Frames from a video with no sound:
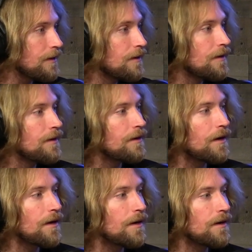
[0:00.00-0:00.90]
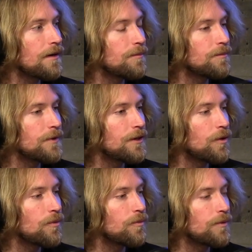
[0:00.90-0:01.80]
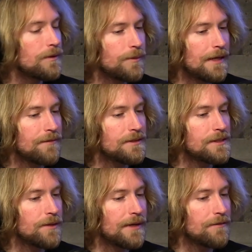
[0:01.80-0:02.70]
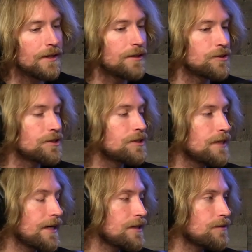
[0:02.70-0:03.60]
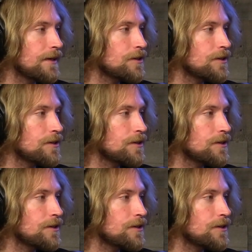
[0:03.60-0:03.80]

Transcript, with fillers: Mm. Um, you know, we, we have to say we have conscious states, right?